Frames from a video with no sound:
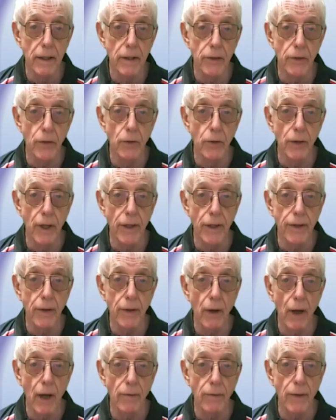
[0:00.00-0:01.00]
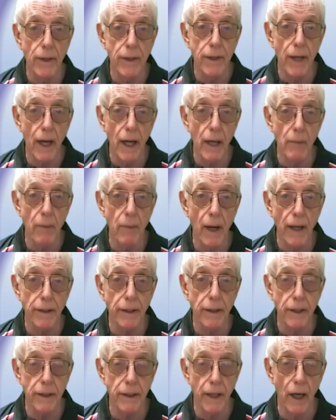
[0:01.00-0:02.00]
you need to have a Thai bank
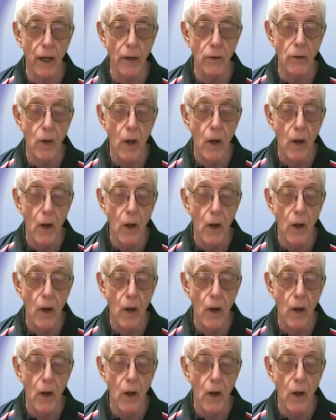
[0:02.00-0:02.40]
account